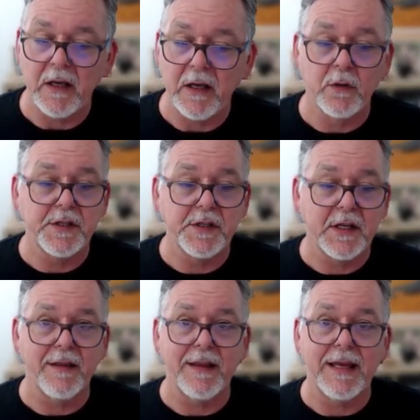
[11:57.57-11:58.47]
you'll see
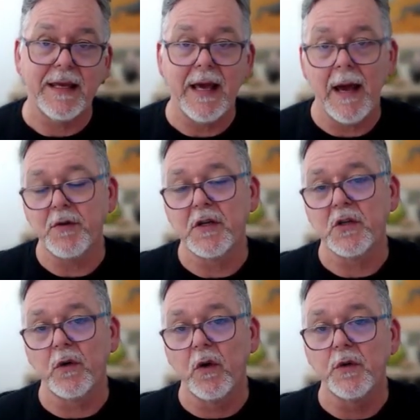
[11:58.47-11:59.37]
the captions
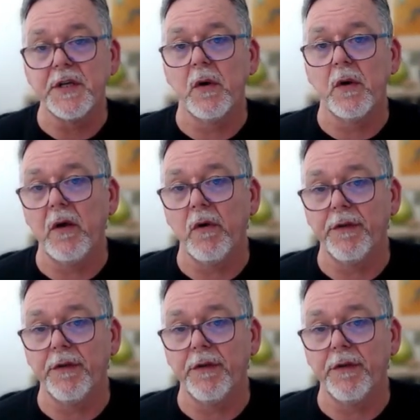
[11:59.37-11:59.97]
will also appear on the